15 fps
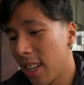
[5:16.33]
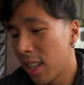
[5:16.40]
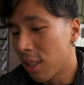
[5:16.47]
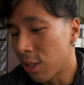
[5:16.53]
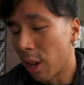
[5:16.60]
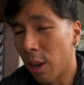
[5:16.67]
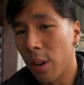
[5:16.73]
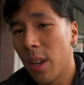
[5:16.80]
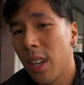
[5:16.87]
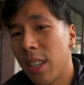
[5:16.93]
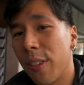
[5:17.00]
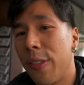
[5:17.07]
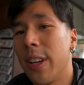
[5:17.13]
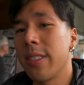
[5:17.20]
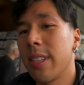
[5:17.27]
So the
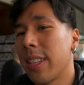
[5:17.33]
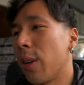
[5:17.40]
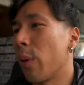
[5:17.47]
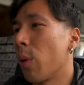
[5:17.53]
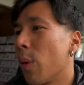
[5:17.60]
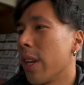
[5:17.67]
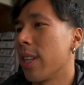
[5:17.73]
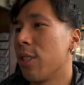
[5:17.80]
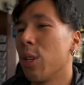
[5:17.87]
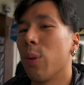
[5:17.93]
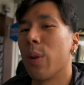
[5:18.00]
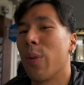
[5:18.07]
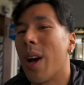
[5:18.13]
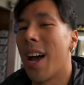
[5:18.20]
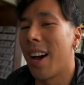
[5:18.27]
first thing that we want to do
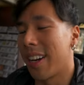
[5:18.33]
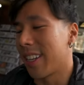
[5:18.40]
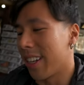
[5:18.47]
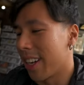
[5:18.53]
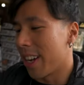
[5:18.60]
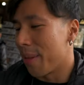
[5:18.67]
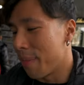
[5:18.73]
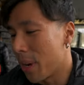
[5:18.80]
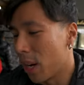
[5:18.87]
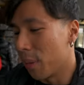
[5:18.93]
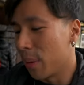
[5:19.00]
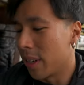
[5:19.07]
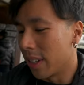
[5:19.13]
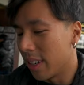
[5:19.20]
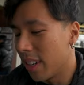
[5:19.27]
when we're out here in
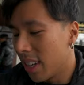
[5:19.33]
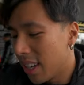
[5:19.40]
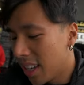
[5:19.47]
Melbourne